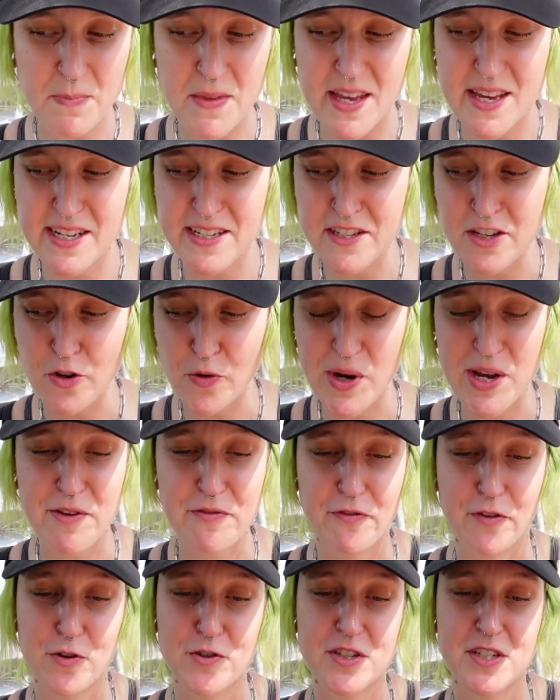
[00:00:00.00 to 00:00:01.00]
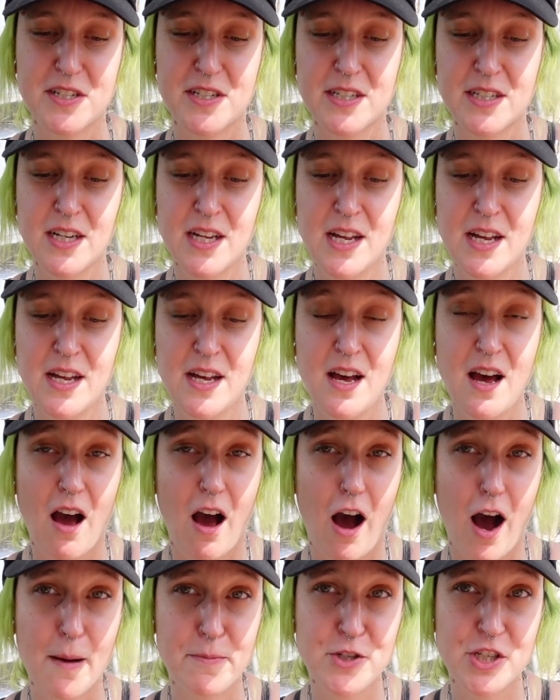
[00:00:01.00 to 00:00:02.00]
It is a great first
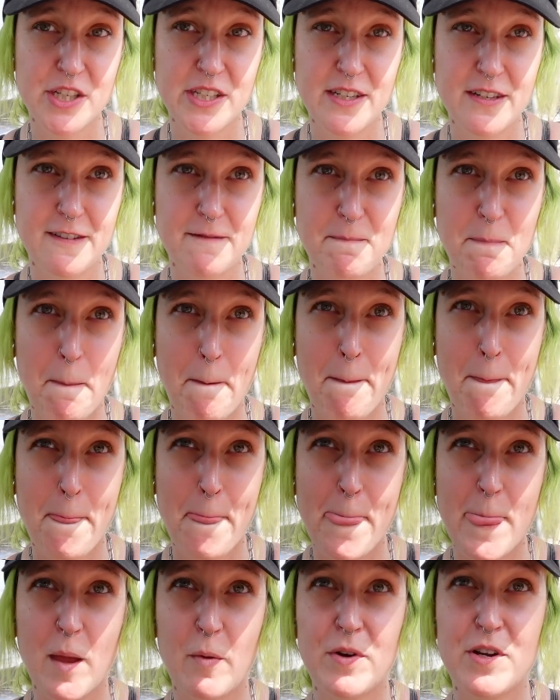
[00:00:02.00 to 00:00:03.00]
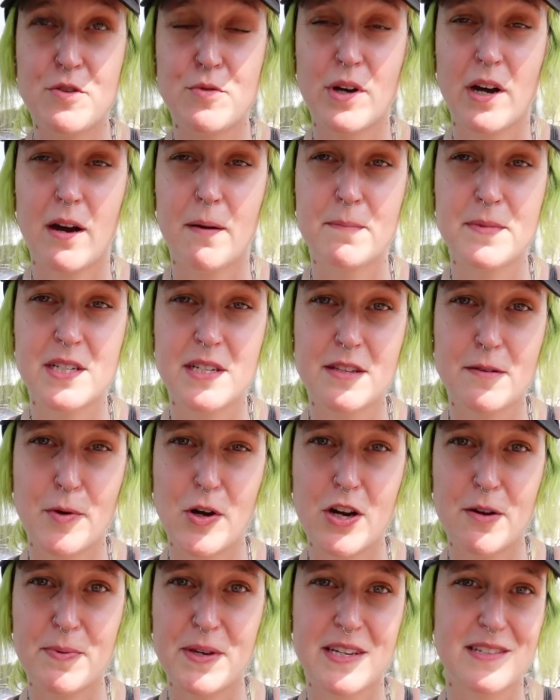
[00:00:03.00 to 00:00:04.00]
option when you come to the
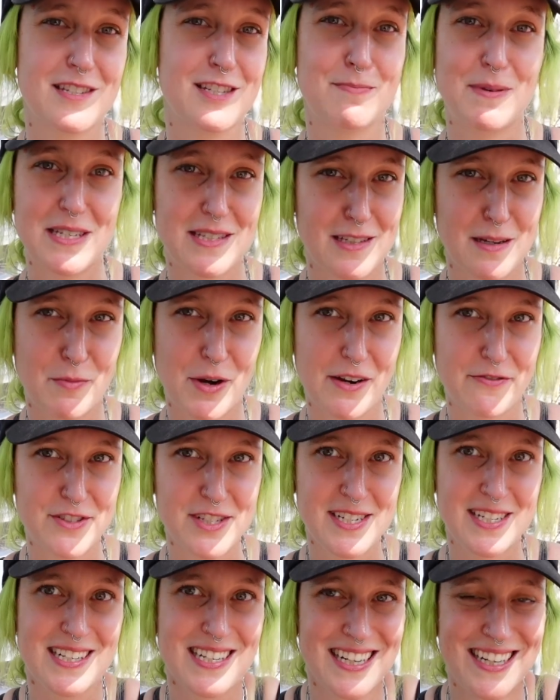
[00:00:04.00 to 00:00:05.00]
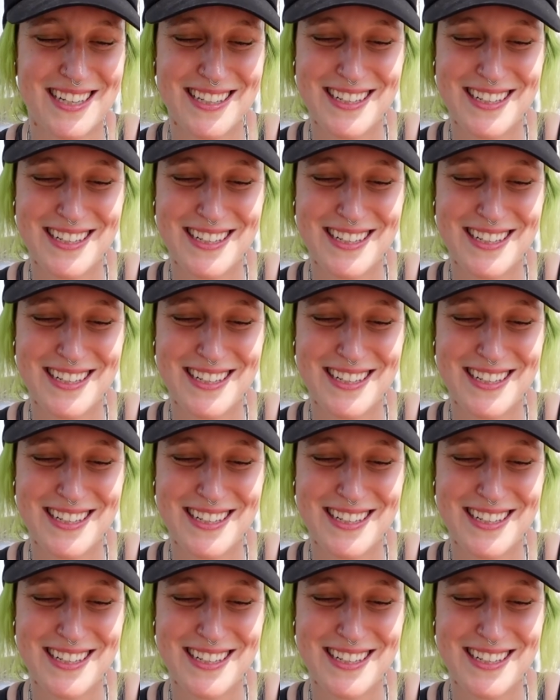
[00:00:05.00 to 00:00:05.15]
park because it's basically breakfast.